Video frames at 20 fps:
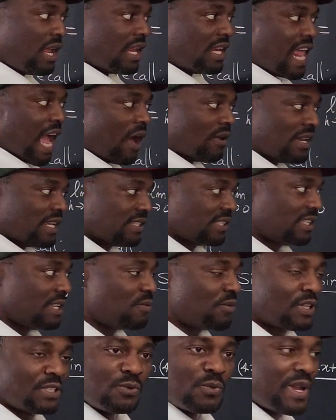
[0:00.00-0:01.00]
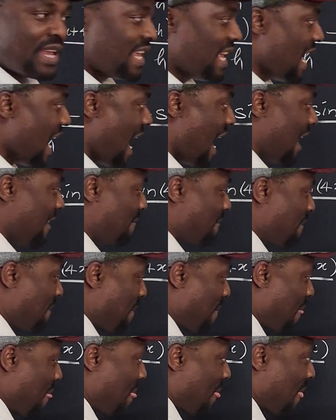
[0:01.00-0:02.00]
Now let's see what we get.
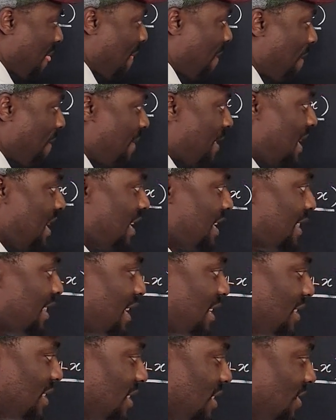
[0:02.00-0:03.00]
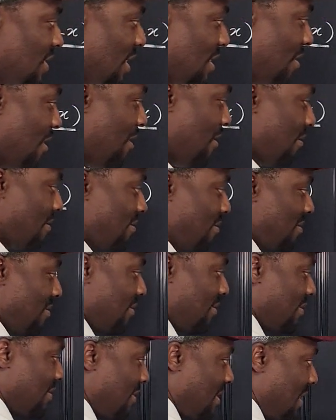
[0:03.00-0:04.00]
This is 0.
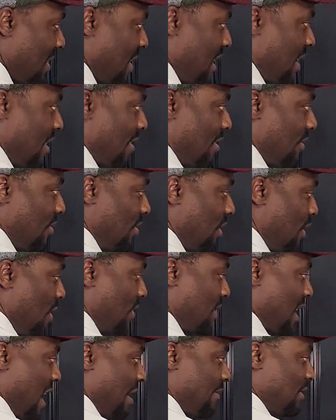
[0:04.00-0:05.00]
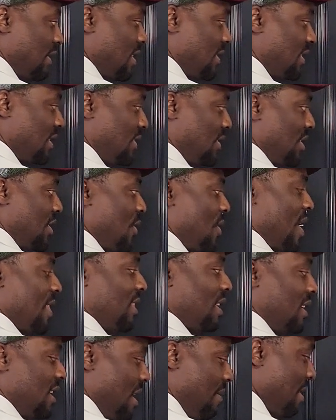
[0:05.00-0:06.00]
0 times this is 0, and
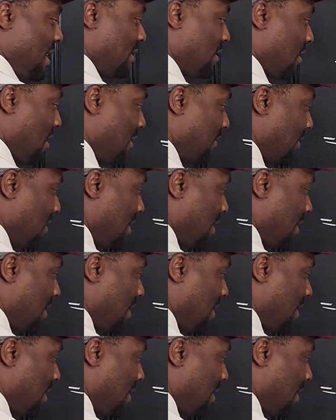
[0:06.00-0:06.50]
the limit of